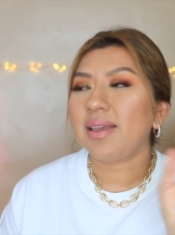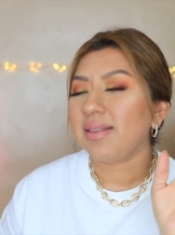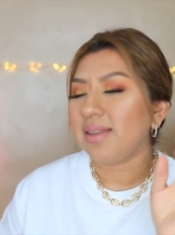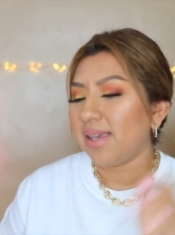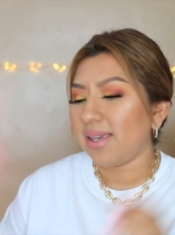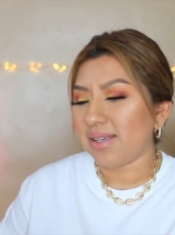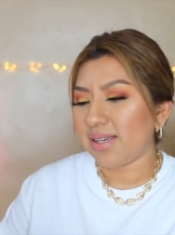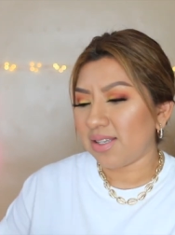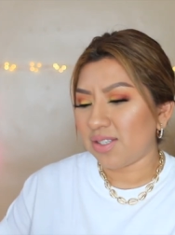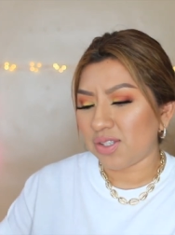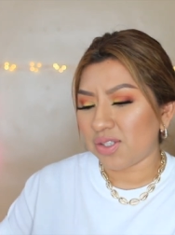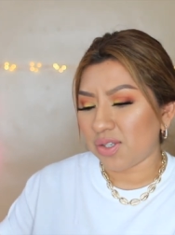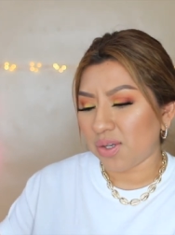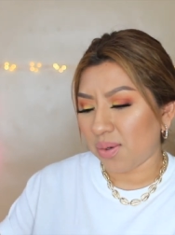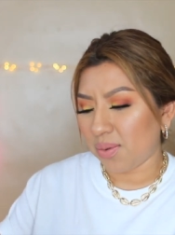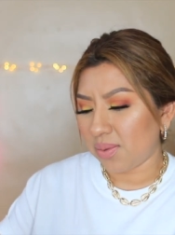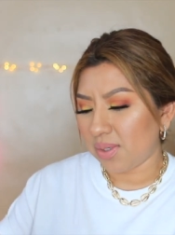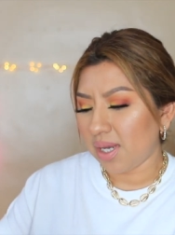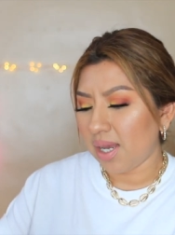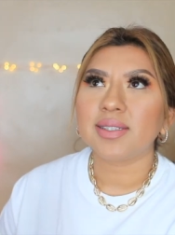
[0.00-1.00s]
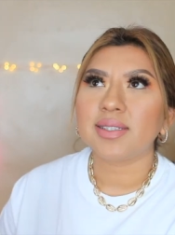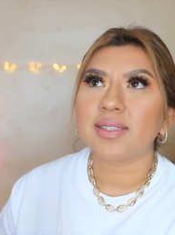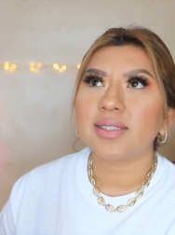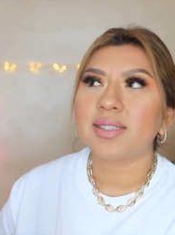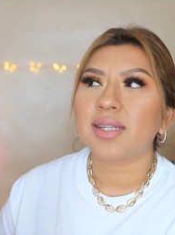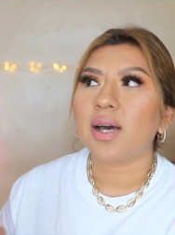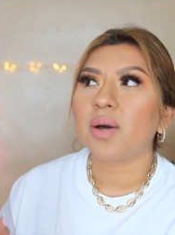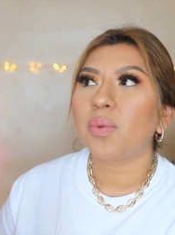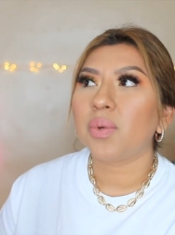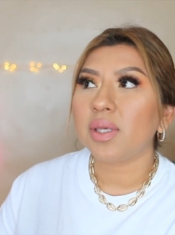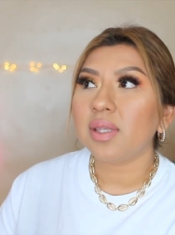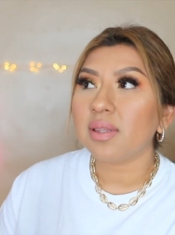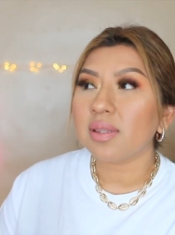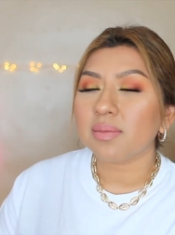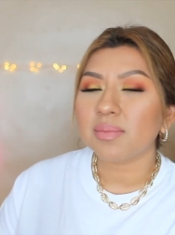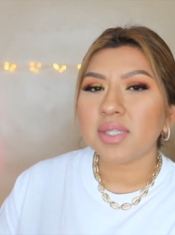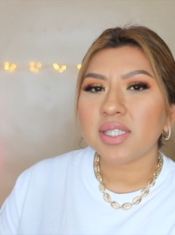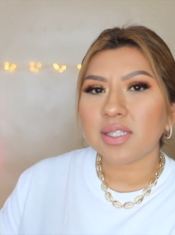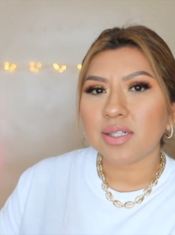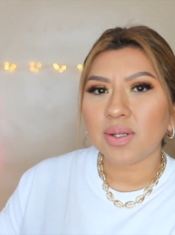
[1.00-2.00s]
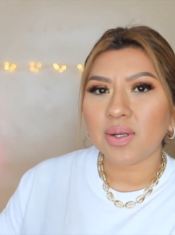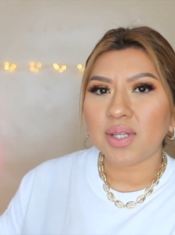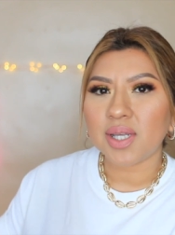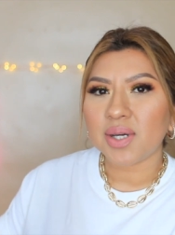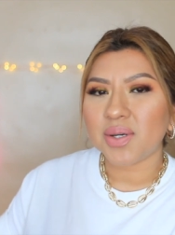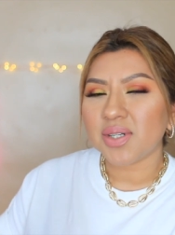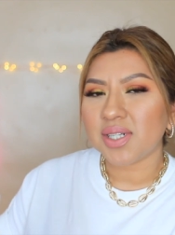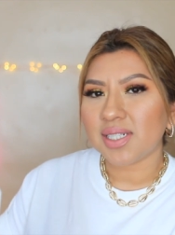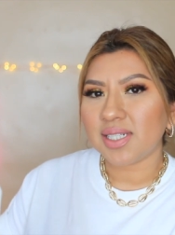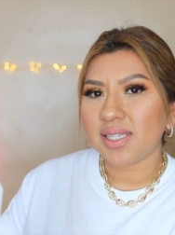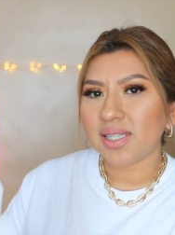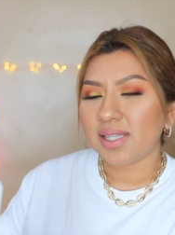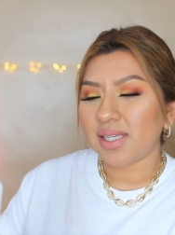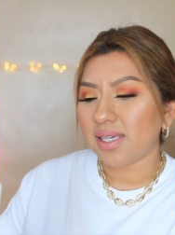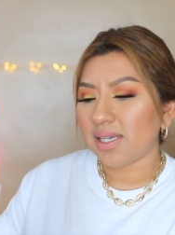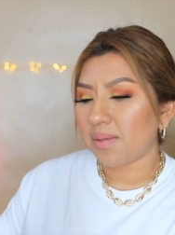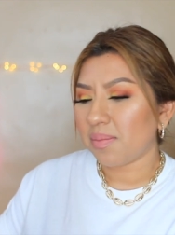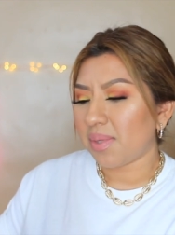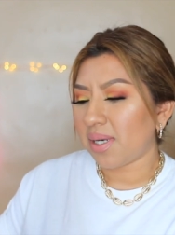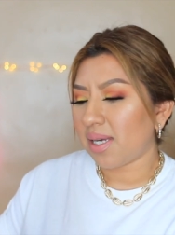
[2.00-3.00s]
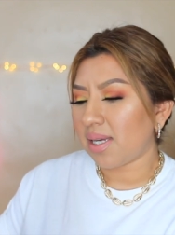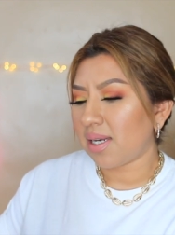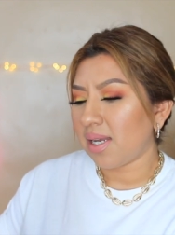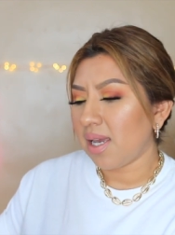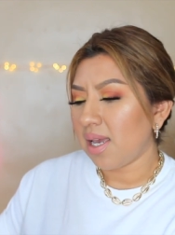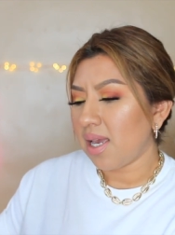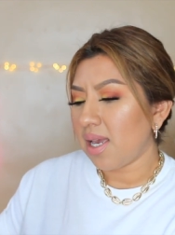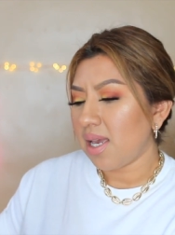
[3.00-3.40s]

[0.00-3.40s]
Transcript: like I just don't not with Miss Lola or anything but